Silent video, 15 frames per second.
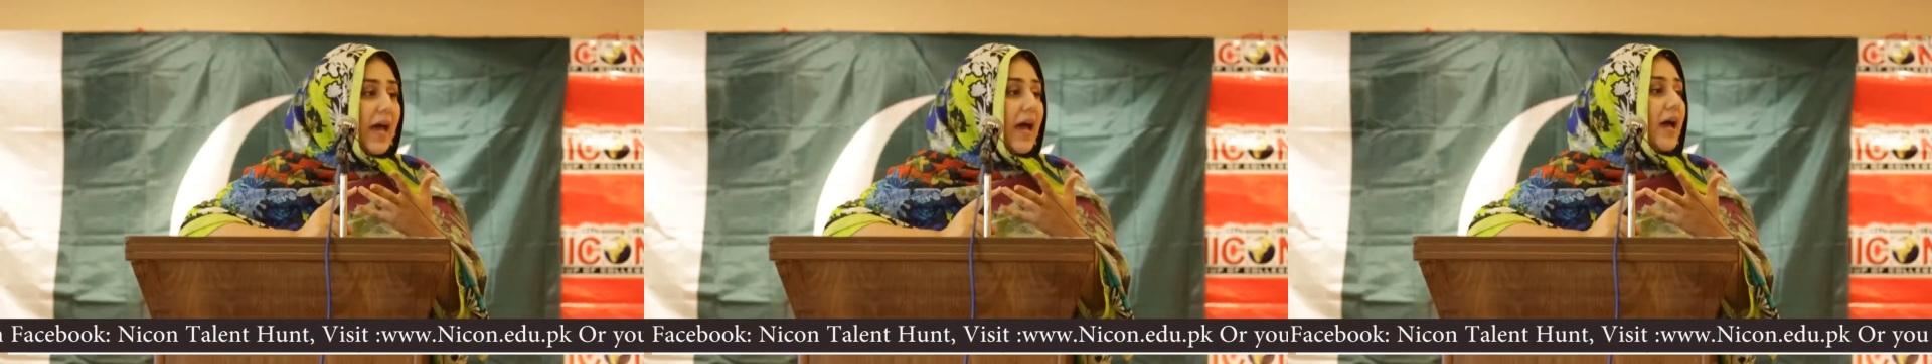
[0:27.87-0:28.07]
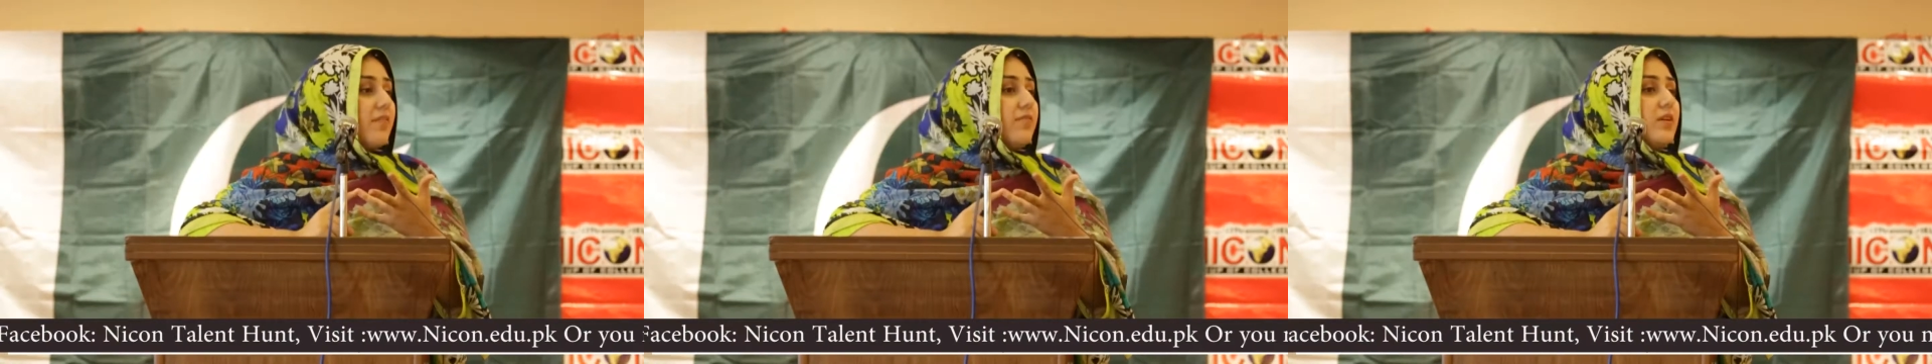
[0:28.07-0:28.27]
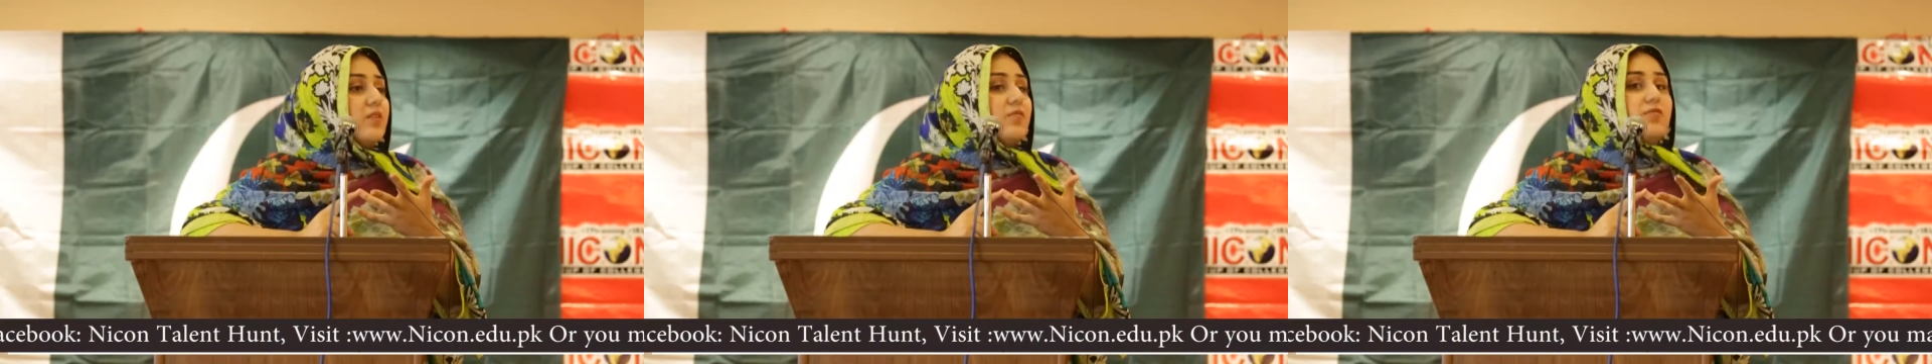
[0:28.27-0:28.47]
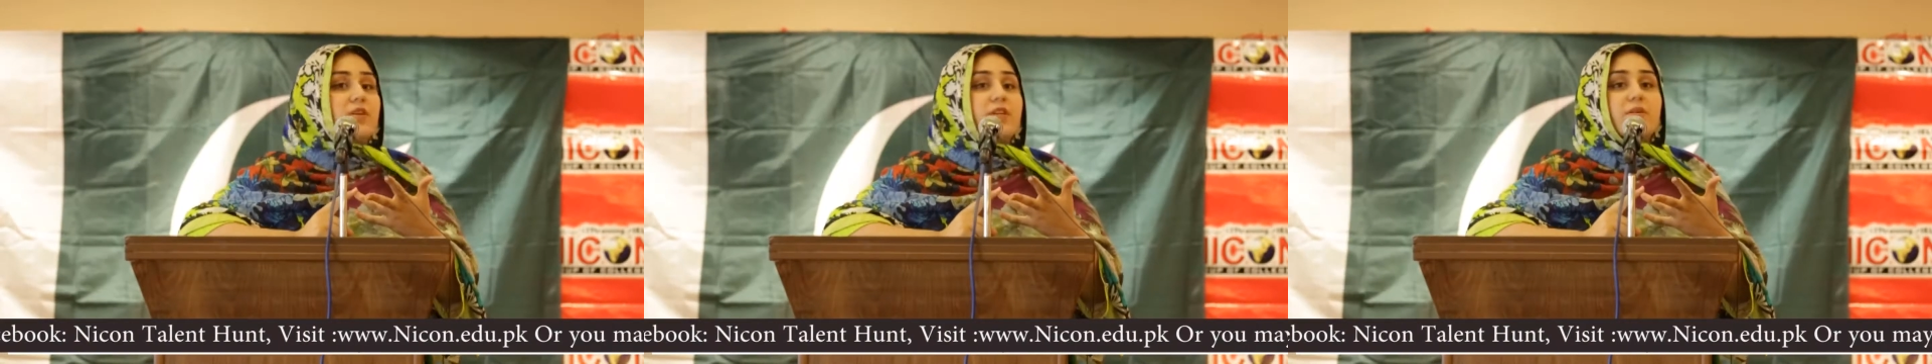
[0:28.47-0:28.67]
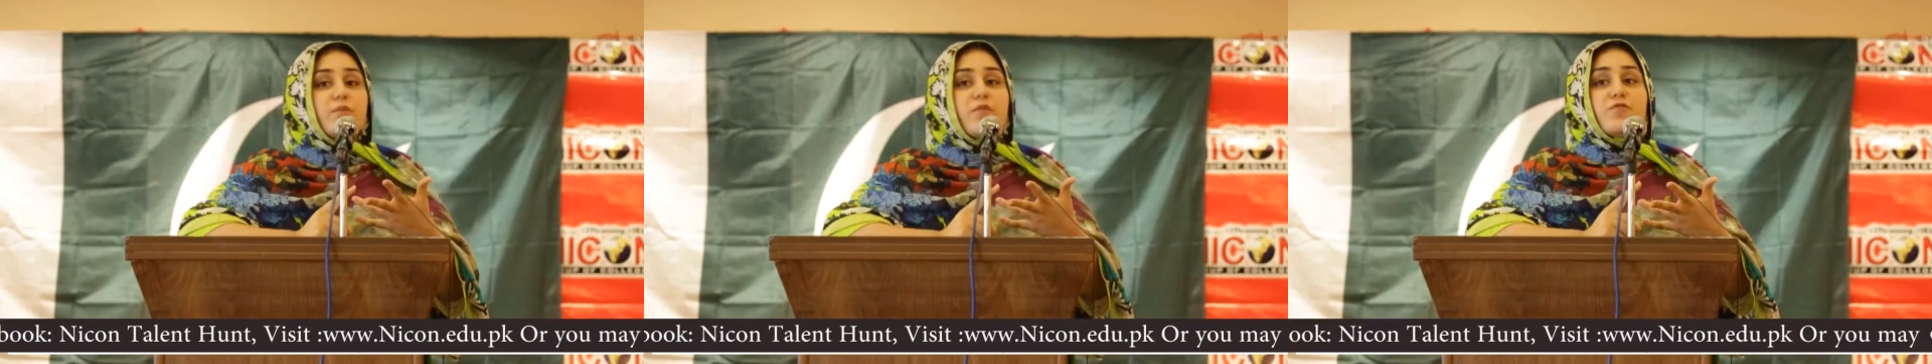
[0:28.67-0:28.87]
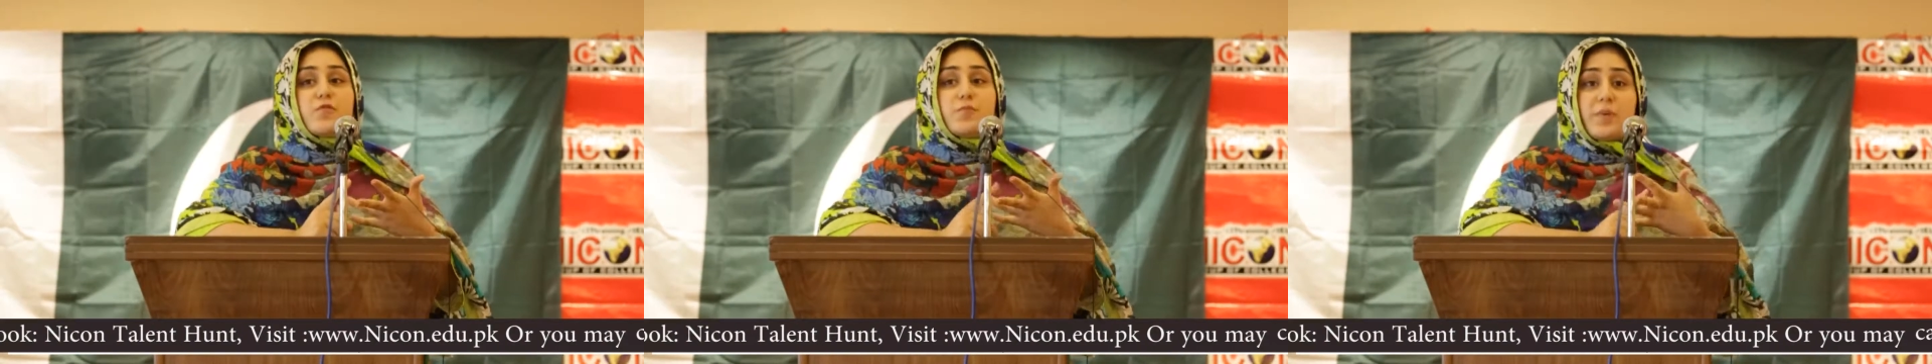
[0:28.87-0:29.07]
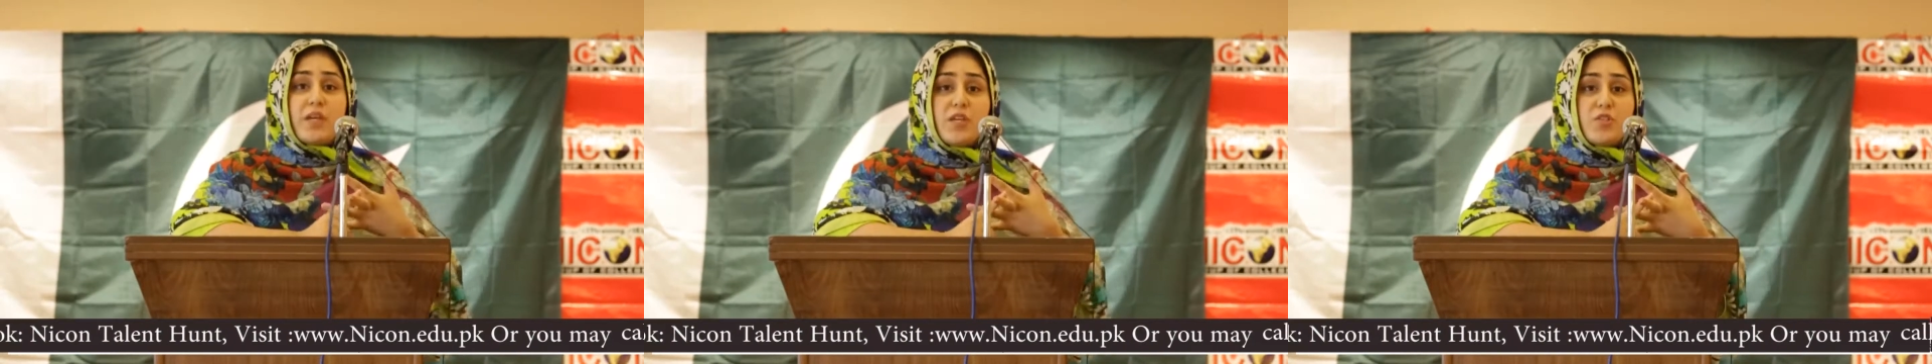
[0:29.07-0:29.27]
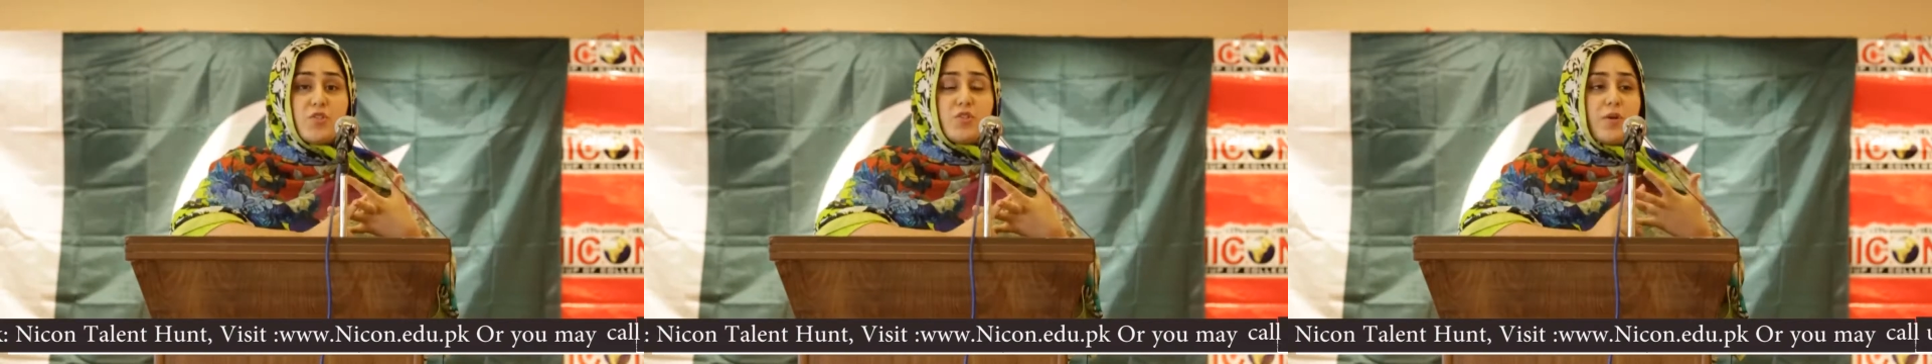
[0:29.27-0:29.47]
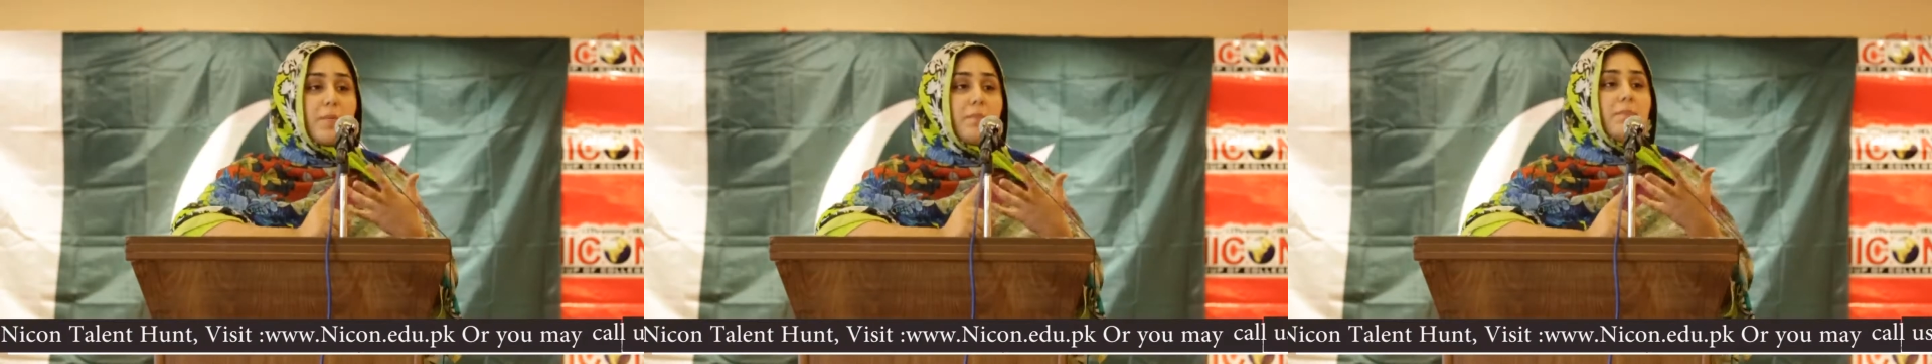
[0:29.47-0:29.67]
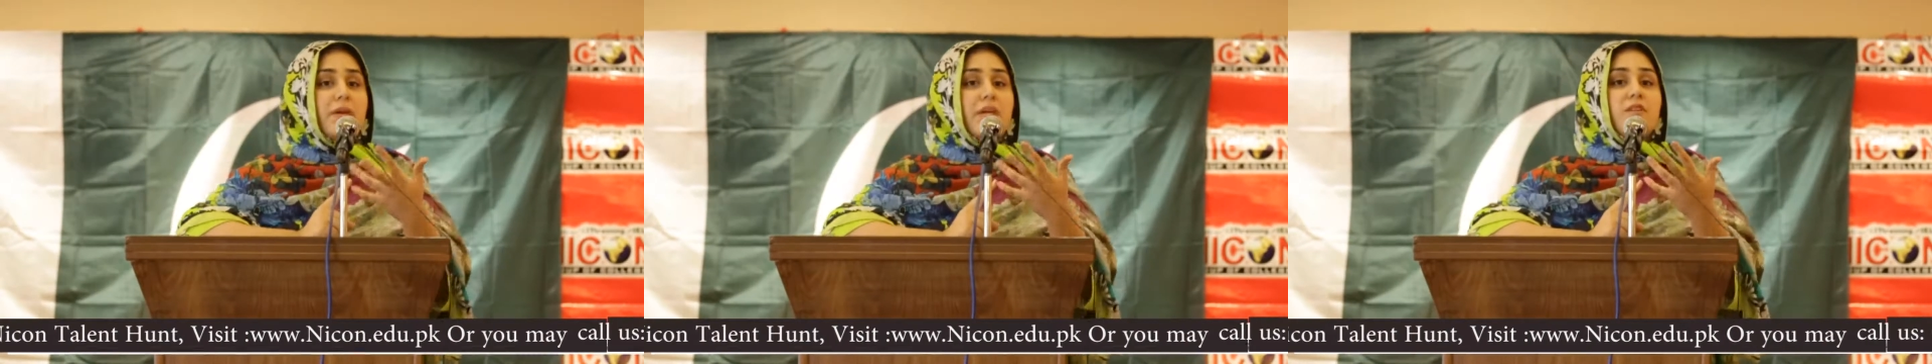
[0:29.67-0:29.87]
having freedom of speech,
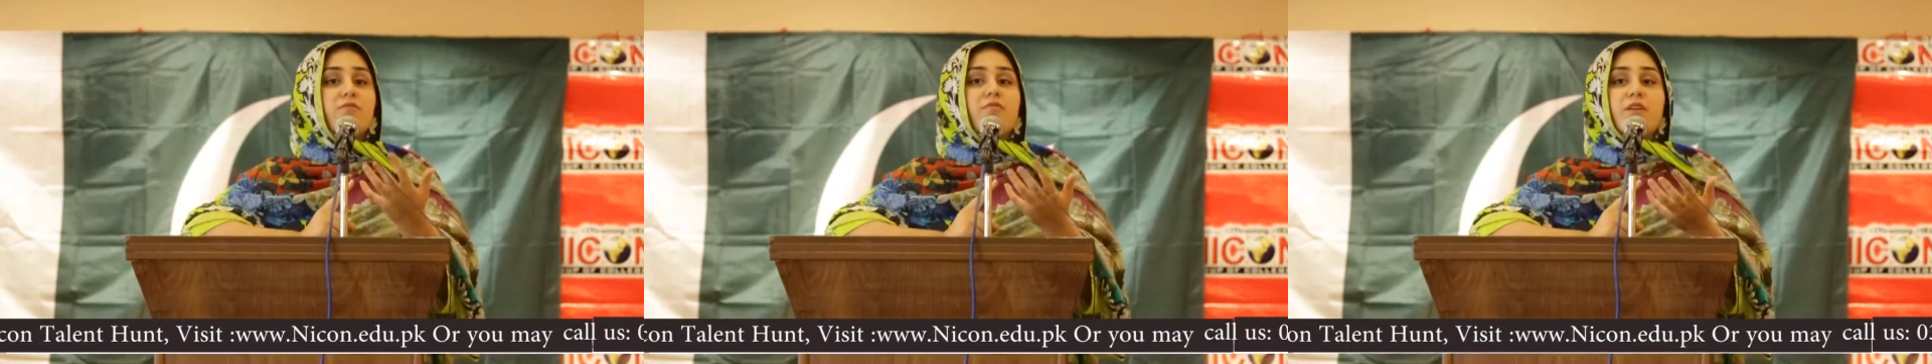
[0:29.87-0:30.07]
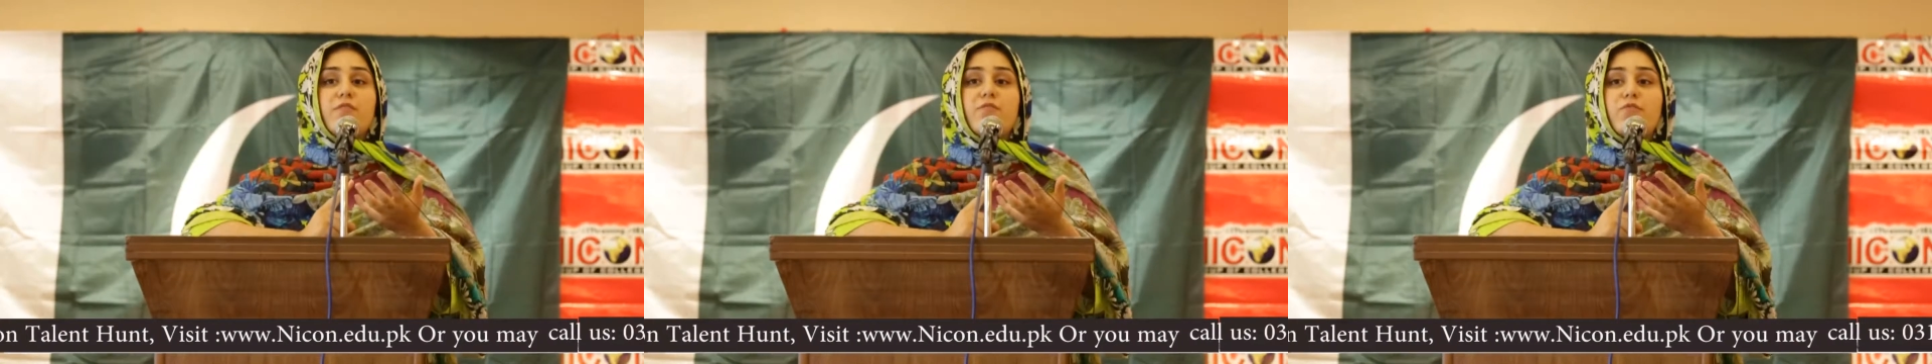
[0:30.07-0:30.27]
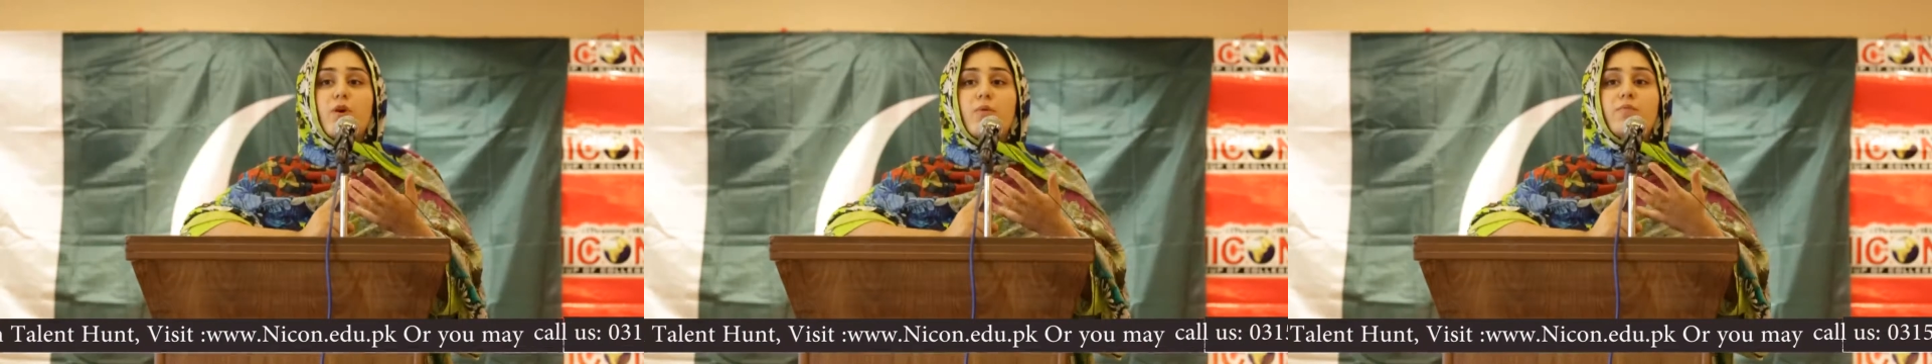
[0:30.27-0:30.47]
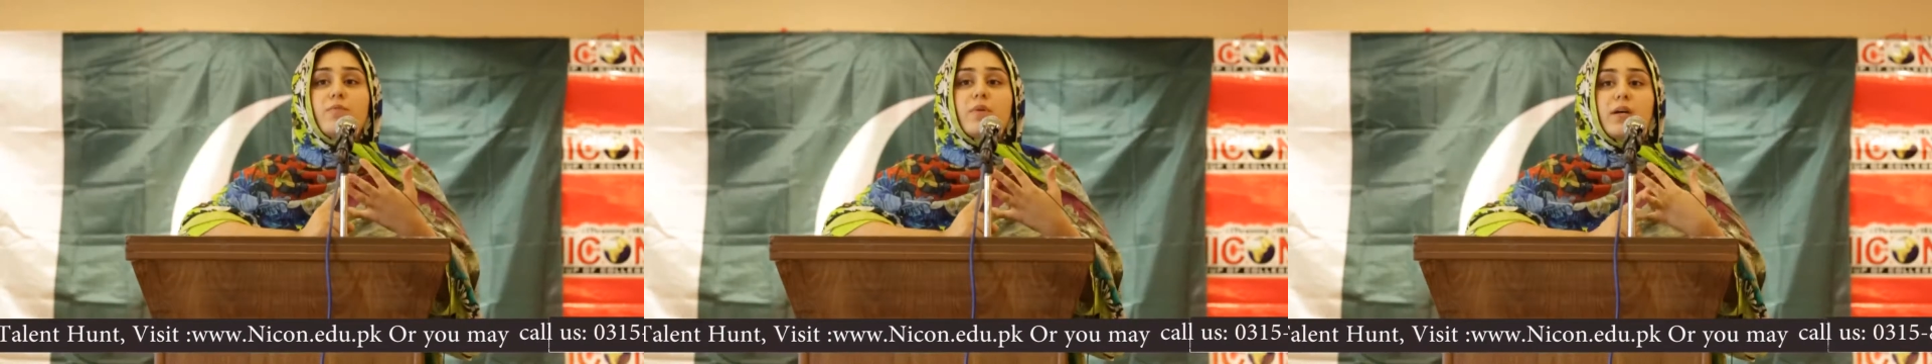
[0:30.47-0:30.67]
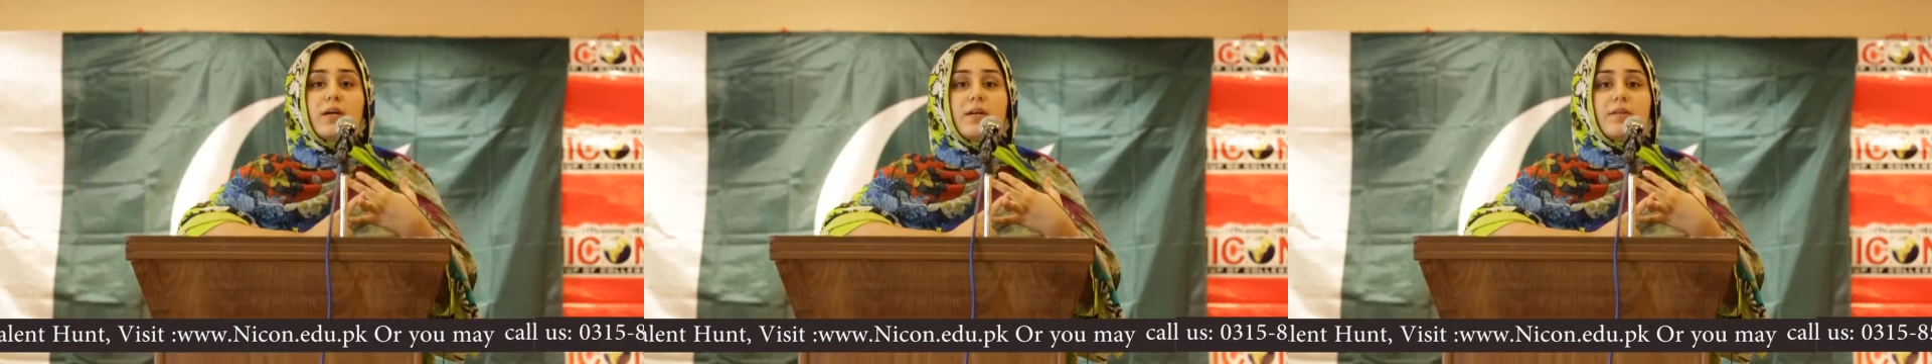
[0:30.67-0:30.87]
being free from